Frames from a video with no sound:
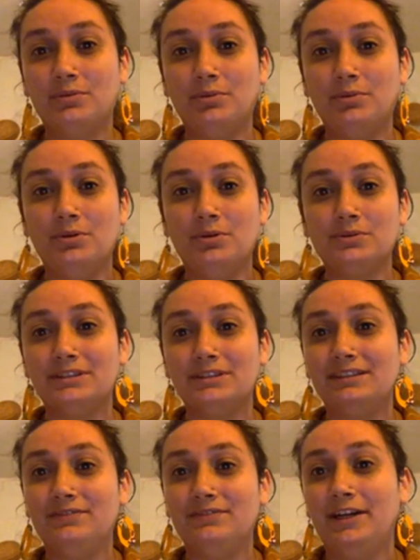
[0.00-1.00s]
pose
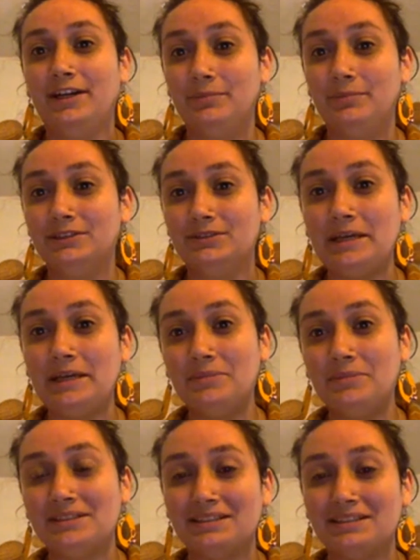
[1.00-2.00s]
an environmental
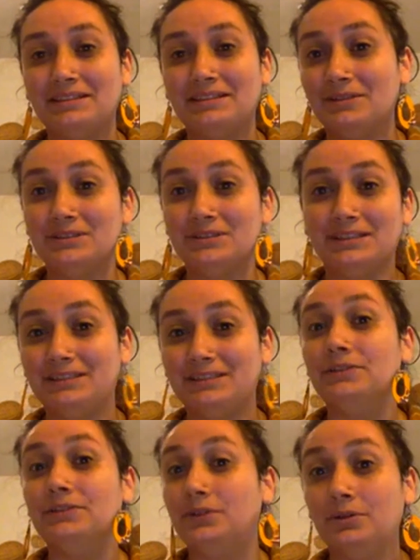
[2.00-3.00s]
damage? And it'll
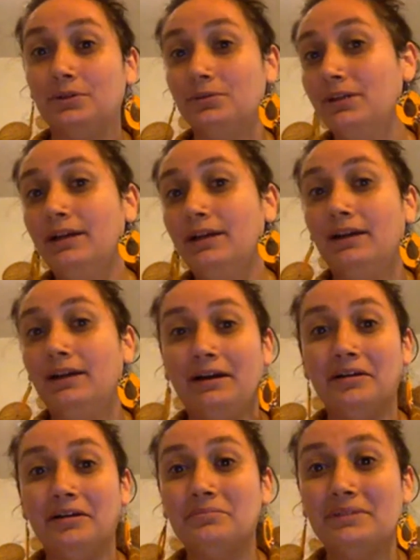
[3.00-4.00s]
say no,
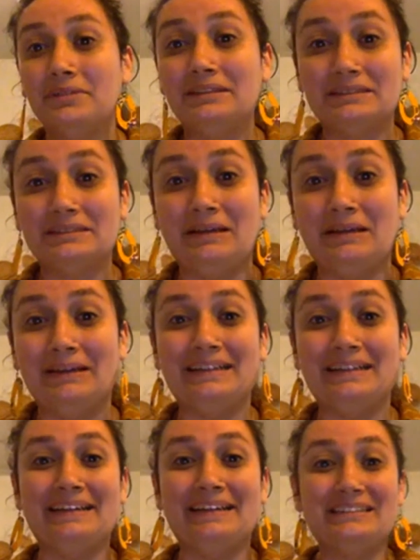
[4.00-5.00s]
it does not.
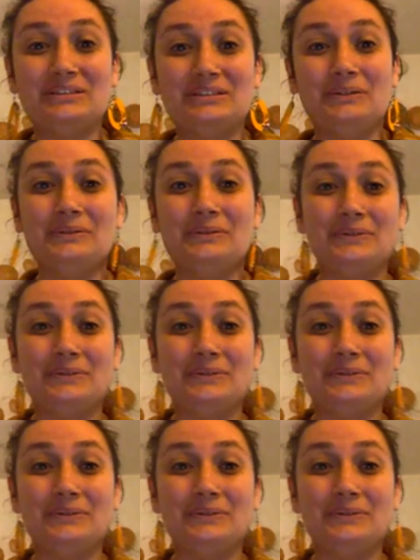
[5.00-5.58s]
And so,